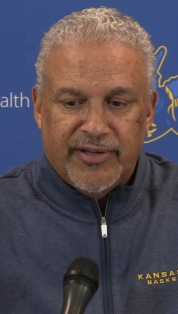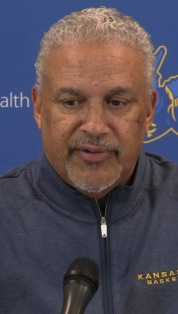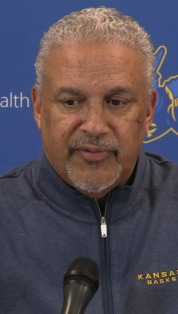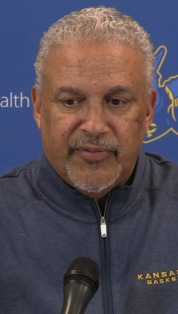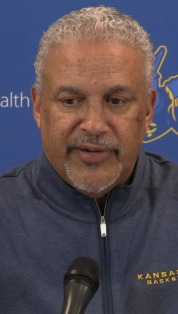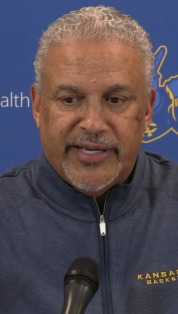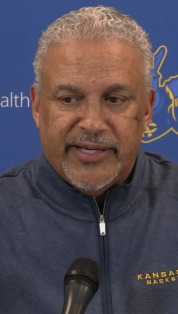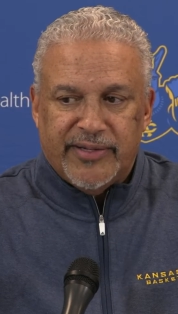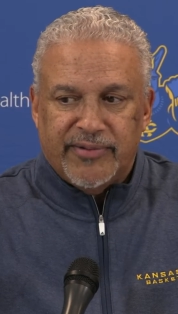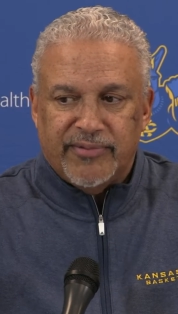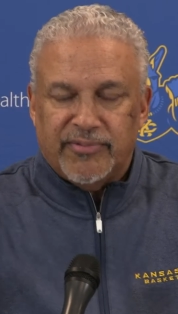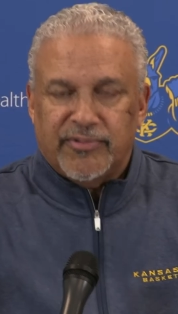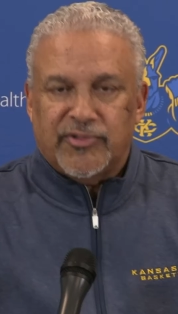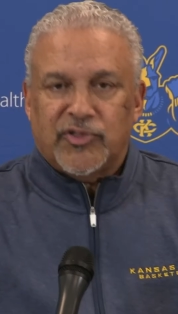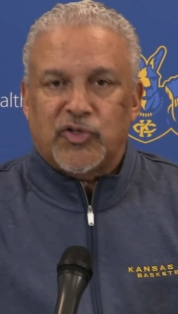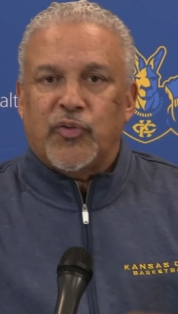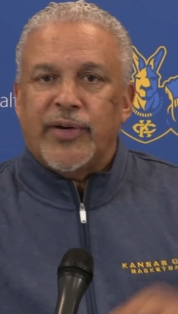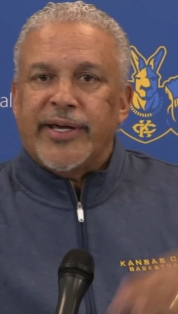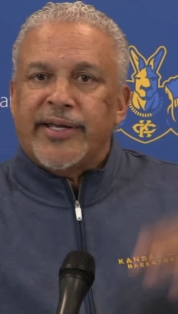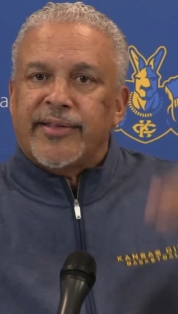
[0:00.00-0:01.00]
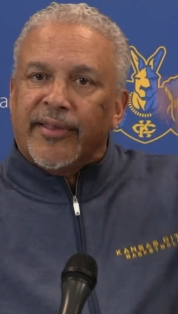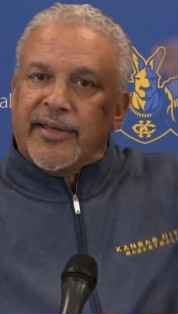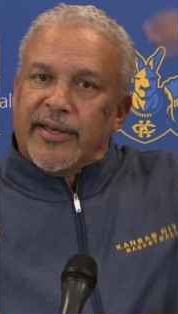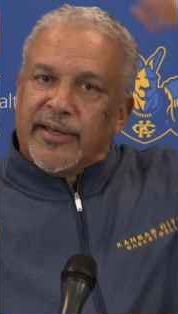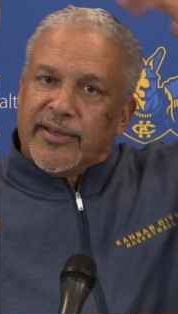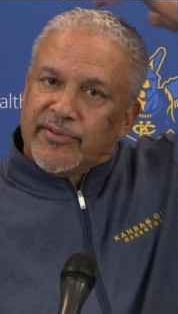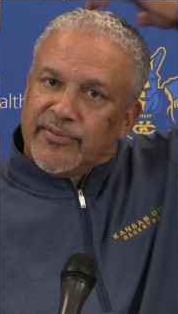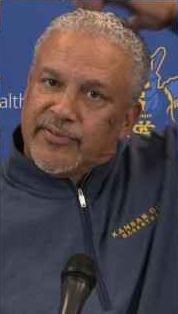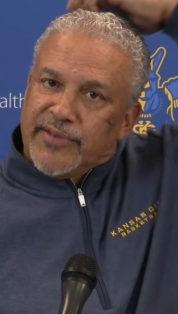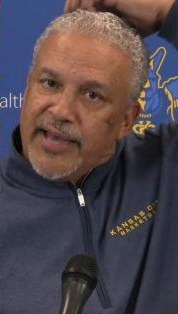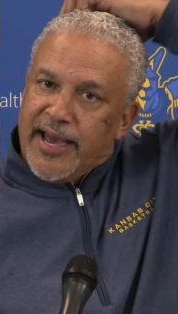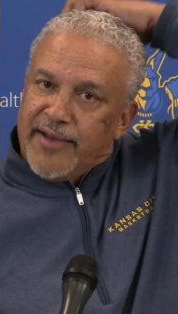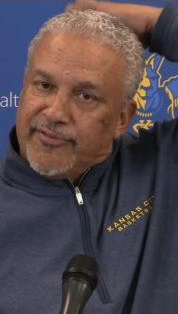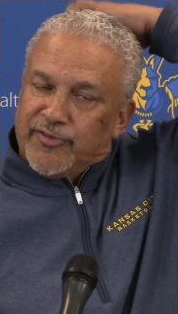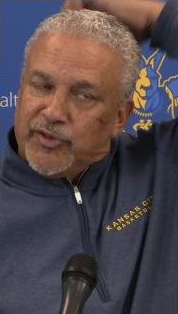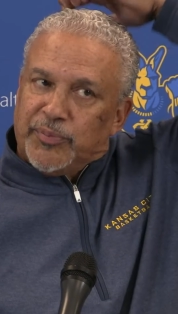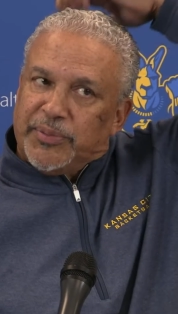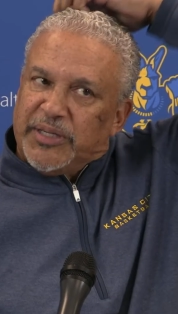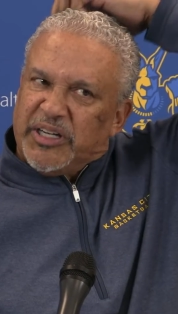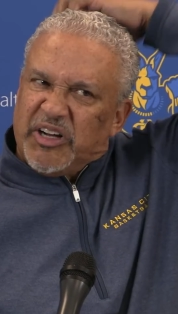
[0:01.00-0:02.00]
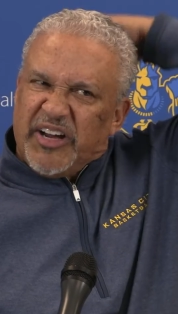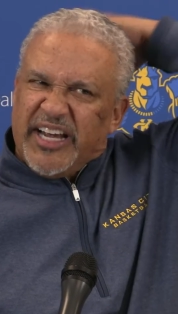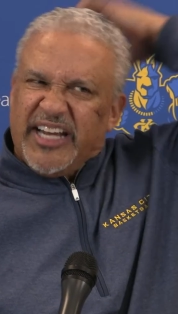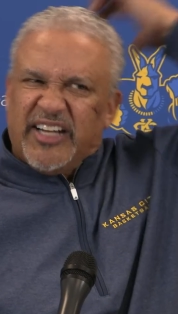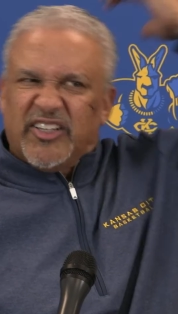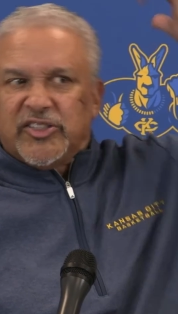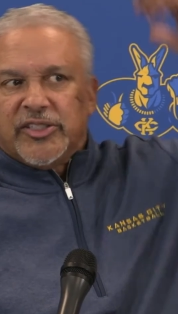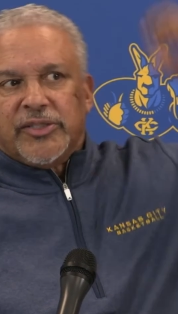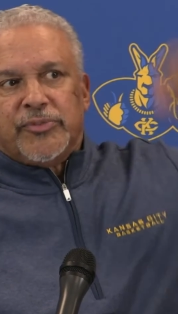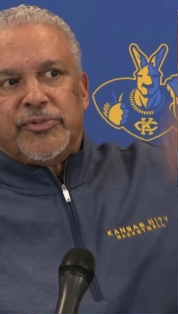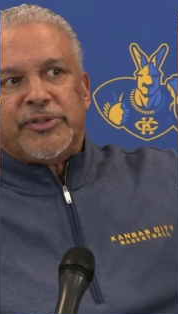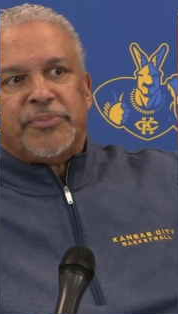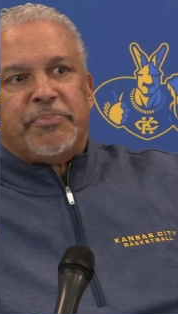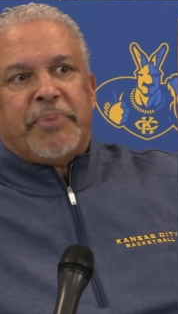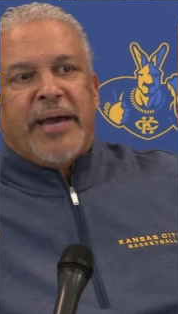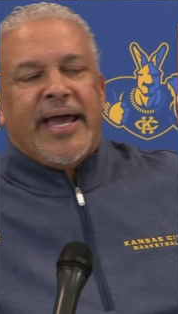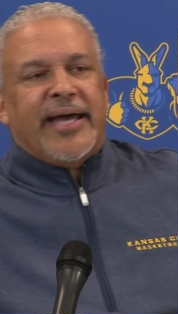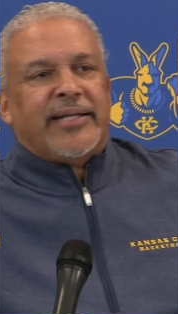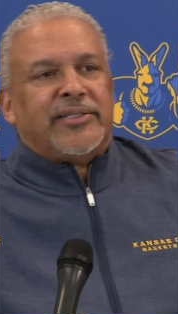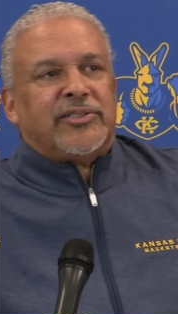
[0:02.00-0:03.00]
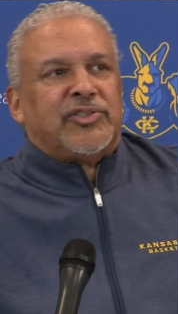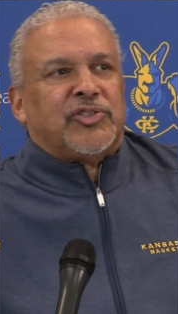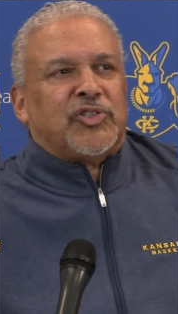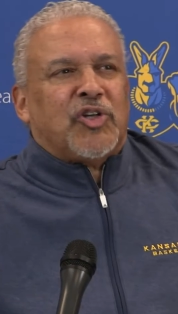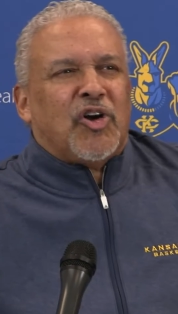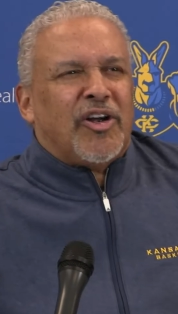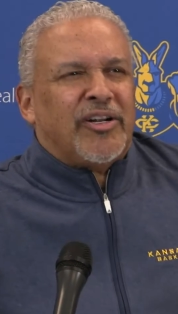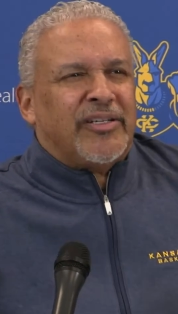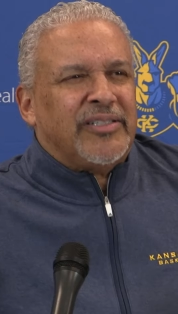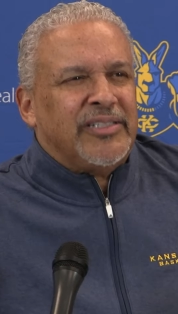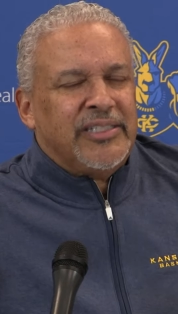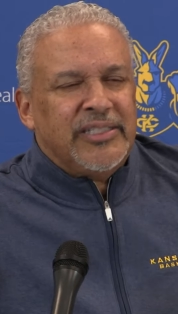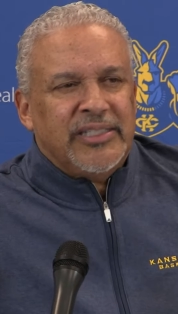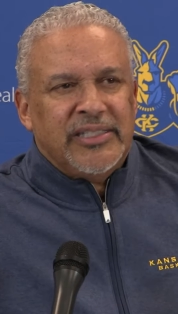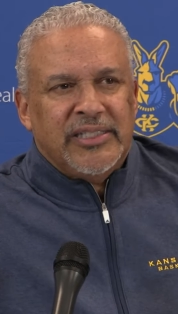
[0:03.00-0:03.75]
We can tweak things after, but our energy was bad to start.